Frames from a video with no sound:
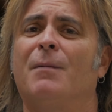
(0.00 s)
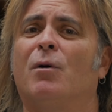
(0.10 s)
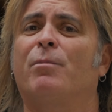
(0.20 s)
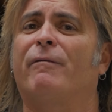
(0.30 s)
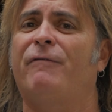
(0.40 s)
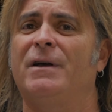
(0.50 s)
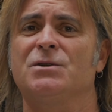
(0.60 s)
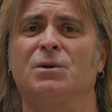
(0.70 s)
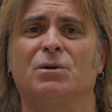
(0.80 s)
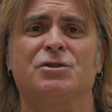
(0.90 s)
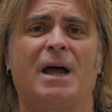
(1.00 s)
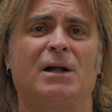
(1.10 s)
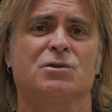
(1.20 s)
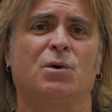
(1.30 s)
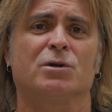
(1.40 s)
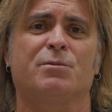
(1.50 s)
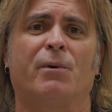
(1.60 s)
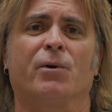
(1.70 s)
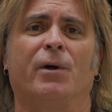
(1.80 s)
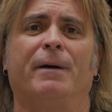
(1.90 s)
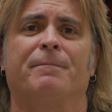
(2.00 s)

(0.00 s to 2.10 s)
and more professional Challenge Course program.